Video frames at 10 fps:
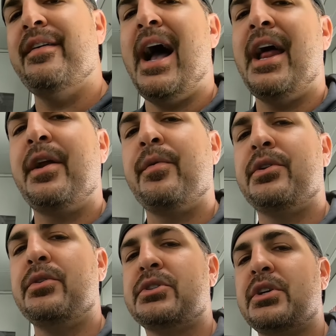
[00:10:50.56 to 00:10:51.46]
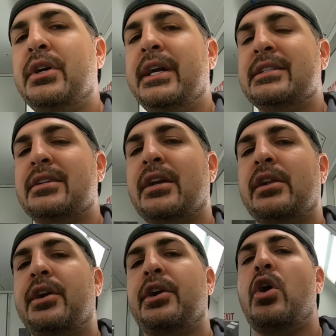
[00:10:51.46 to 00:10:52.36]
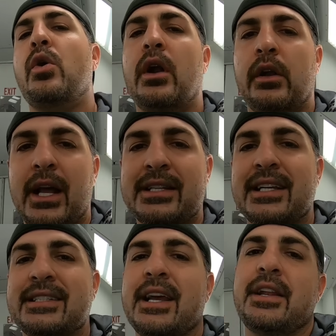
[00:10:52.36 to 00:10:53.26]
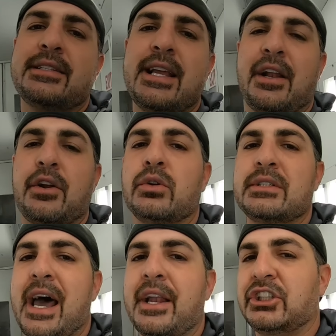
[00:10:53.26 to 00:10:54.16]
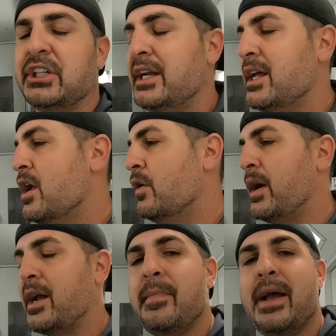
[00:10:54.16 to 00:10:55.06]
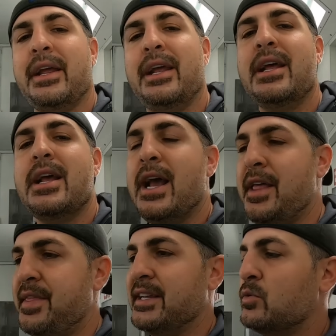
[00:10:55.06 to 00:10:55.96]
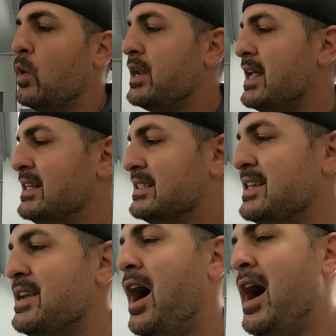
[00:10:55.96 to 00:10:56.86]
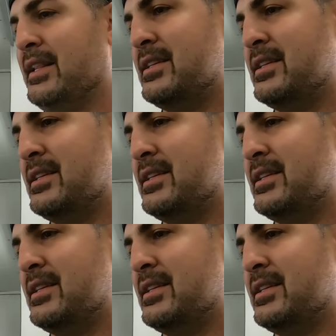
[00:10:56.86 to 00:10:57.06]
adding reducer into the clear coat unless it's in the technical data sheet, recommend it, and this one is not.